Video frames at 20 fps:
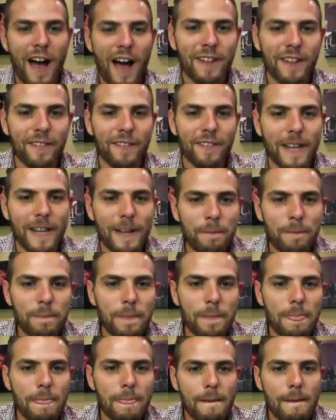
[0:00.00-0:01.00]
finally.
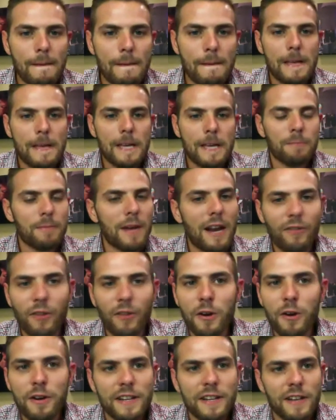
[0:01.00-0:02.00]
But I've
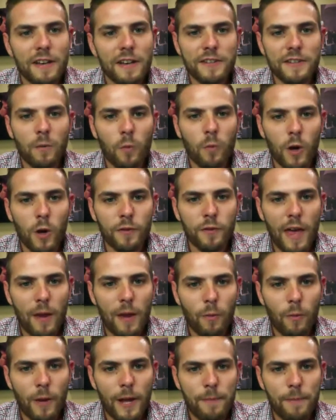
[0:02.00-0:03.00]
learned it doesn't work
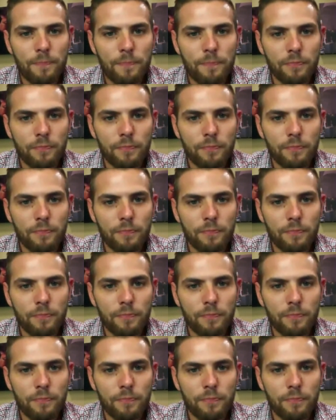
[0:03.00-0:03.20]
that way.